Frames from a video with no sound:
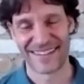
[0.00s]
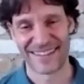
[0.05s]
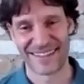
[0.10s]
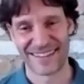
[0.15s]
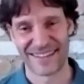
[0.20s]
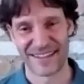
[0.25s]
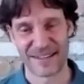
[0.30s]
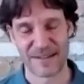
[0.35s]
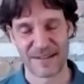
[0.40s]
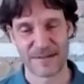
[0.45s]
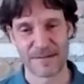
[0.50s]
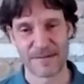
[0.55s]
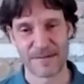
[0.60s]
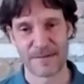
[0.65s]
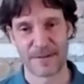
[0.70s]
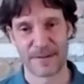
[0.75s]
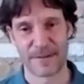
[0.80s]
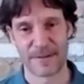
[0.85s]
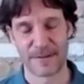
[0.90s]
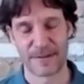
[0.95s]

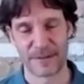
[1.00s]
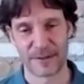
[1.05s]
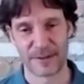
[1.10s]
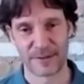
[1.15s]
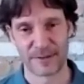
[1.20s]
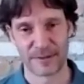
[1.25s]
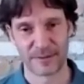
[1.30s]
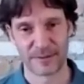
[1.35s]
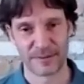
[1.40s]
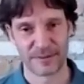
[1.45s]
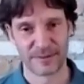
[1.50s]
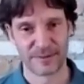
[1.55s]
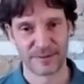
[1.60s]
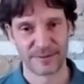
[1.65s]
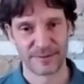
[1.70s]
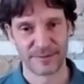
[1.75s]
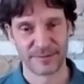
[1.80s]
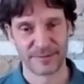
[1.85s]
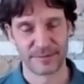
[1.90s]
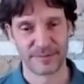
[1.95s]

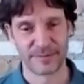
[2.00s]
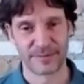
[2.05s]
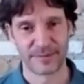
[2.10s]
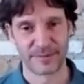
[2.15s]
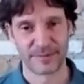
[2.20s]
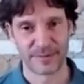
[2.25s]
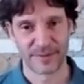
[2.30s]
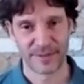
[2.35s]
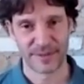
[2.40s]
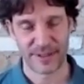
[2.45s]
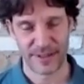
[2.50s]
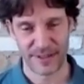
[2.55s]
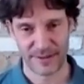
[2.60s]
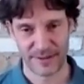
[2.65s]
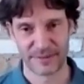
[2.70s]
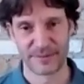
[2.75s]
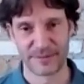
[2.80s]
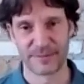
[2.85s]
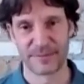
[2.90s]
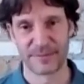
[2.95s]

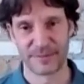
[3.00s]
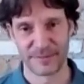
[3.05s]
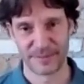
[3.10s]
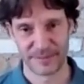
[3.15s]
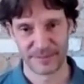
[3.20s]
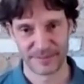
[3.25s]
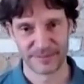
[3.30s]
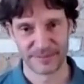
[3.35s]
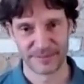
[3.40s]
This person isn't speaking.